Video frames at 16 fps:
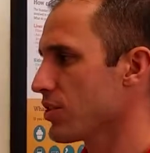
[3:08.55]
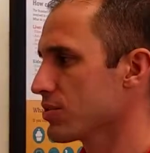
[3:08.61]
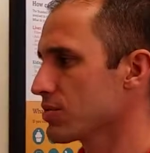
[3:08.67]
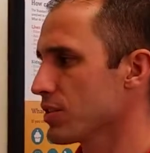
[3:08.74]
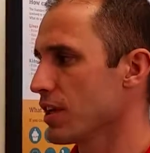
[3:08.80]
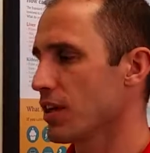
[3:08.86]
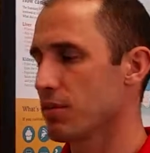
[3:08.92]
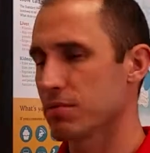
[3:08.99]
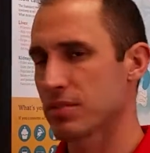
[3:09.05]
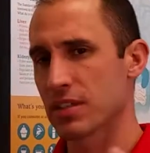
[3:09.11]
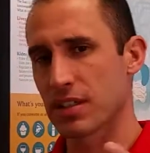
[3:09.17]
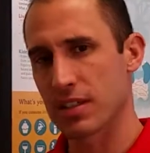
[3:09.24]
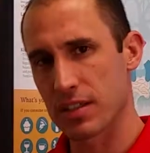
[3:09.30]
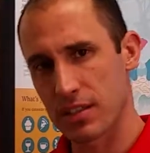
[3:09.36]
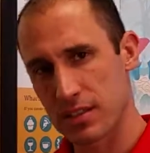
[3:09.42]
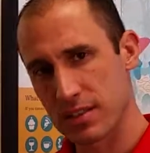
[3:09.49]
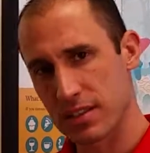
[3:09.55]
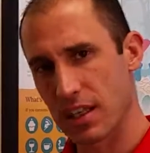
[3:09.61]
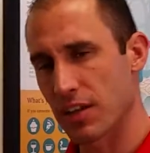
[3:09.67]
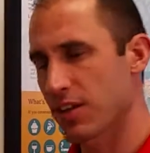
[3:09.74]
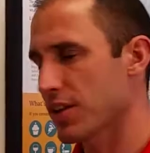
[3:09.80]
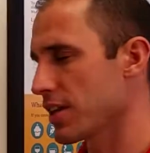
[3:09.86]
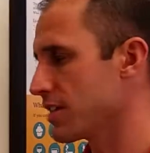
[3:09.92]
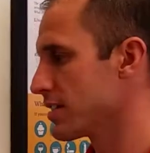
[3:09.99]
Those will help to
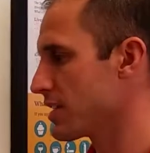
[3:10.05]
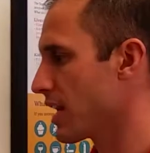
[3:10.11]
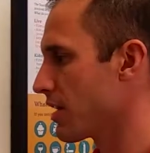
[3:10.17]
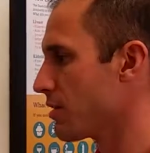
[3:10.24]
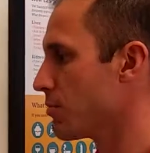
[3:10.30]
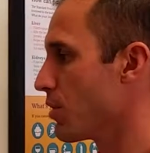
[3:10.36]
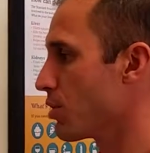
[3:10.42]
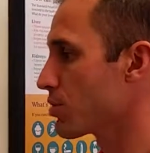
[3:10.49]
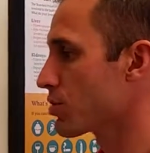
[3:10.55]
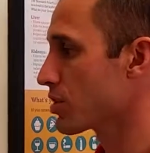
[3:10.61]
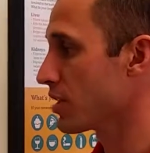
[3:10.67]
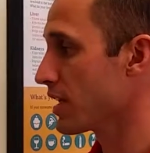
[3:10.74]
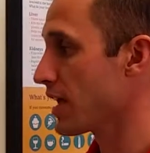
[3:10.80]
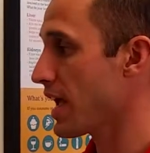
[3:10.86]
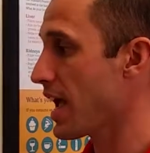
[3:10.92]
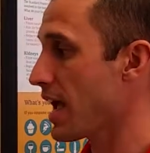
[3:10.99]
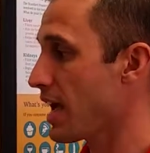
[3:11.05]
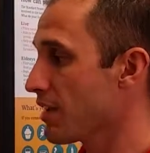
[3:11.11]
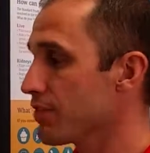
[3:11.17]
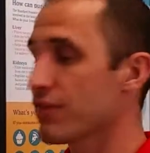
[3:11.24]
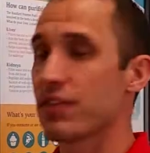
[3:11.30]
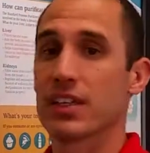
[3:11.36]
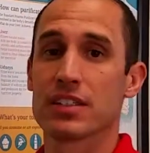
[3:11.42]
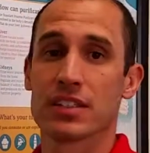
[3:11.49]
settle things down emotionally
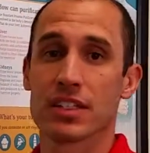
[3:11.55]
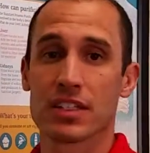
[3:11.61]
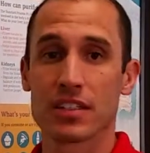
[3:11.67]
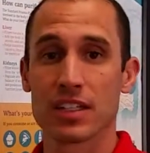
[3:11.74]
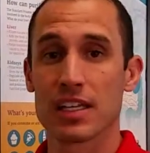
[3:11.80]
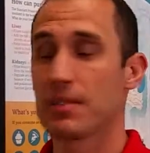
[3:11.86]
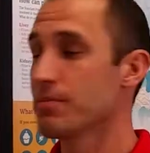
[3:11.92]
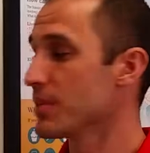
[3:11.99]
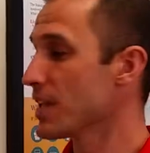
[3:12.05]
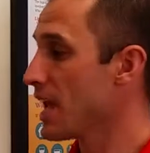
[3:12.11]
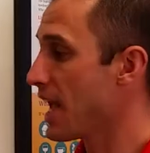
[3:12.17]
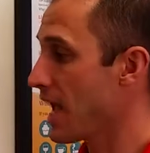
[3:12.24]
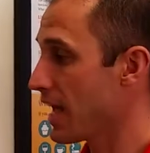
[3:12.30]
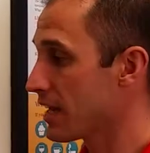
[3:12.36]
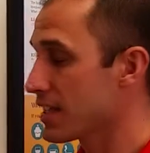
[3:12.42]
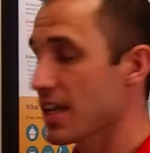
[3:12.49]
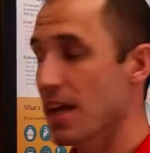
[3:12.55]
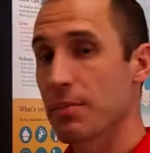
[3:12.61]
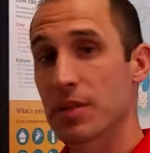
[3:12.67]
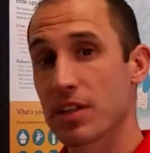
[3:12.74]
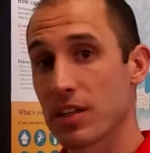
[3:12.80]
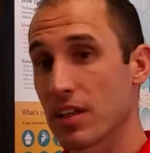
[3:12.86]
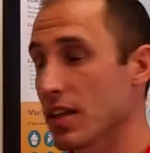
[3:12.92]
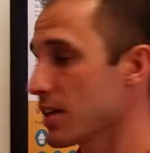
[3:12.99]
and physically and
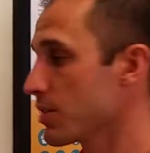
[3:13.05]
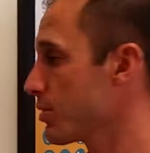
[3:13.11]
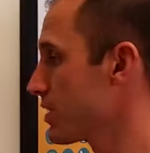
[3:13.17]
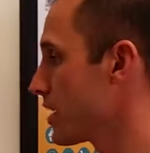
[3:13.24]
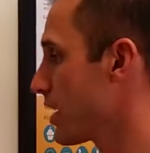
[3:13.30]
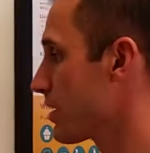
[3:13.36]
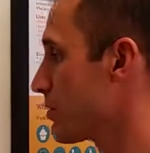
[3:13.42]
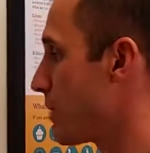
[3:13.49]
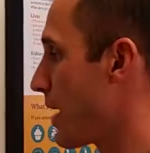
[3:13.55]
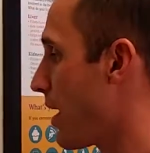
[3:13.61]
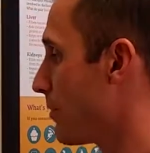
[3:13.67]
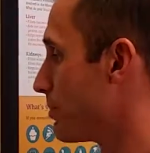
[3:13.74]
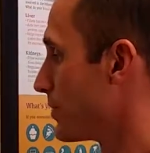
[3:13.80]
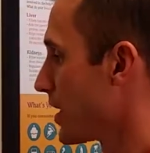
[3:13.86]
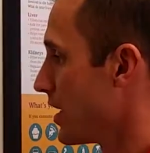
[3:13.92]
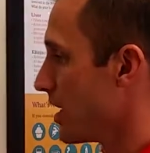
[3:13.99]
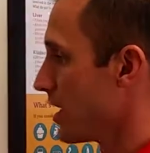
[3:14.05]
chemically, like we talked about.